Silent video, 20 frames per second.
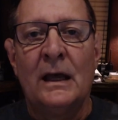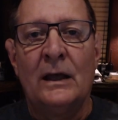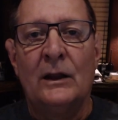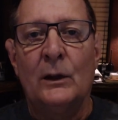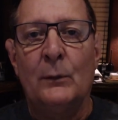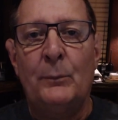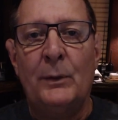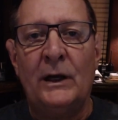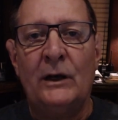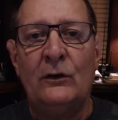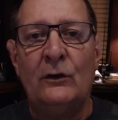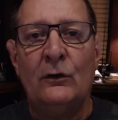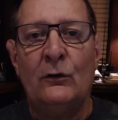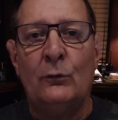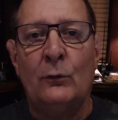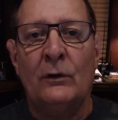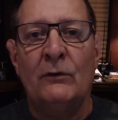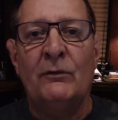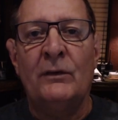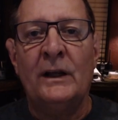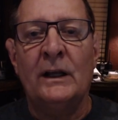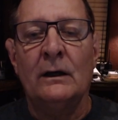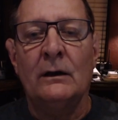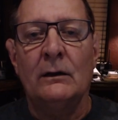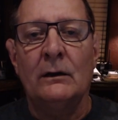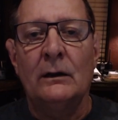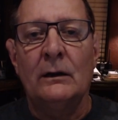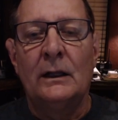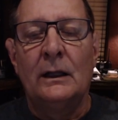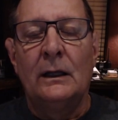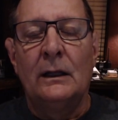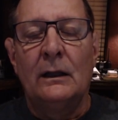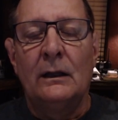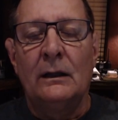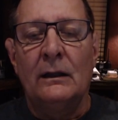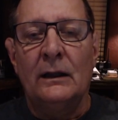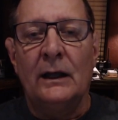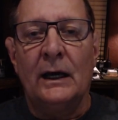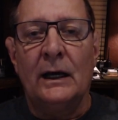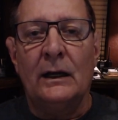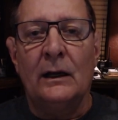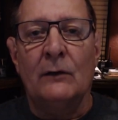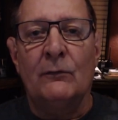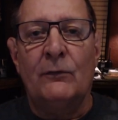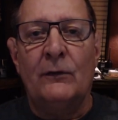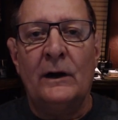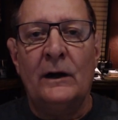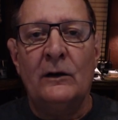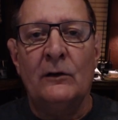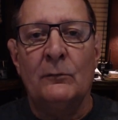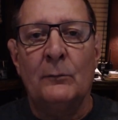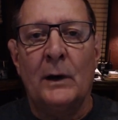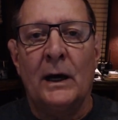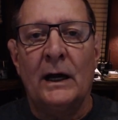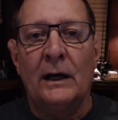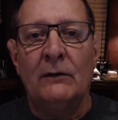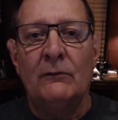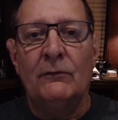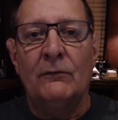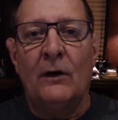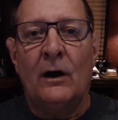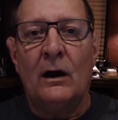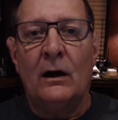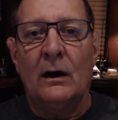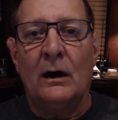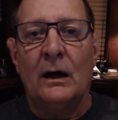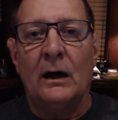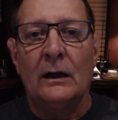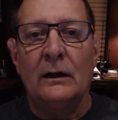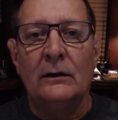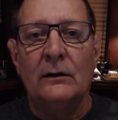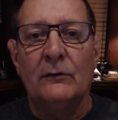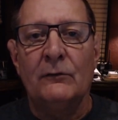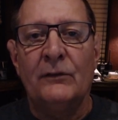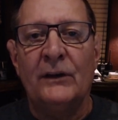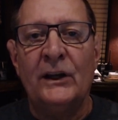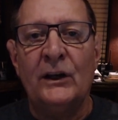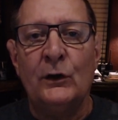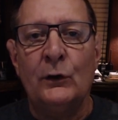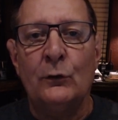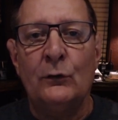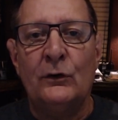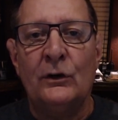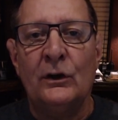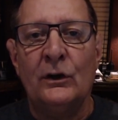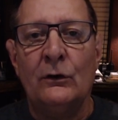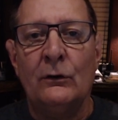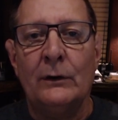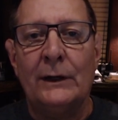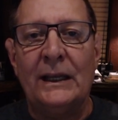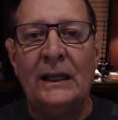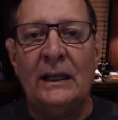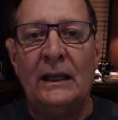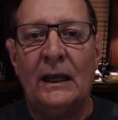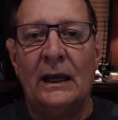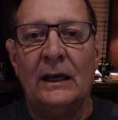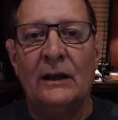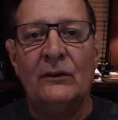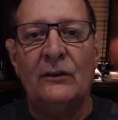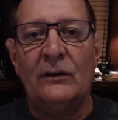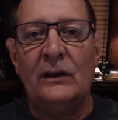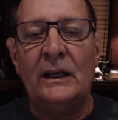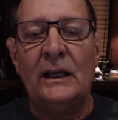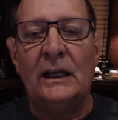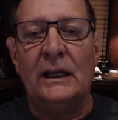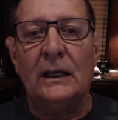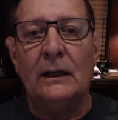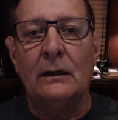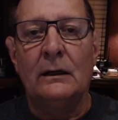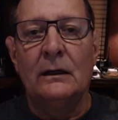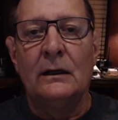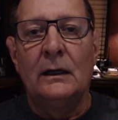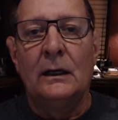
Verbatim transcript: The pictures reveal that a friend of mine, Farhan, V U 2 E S E,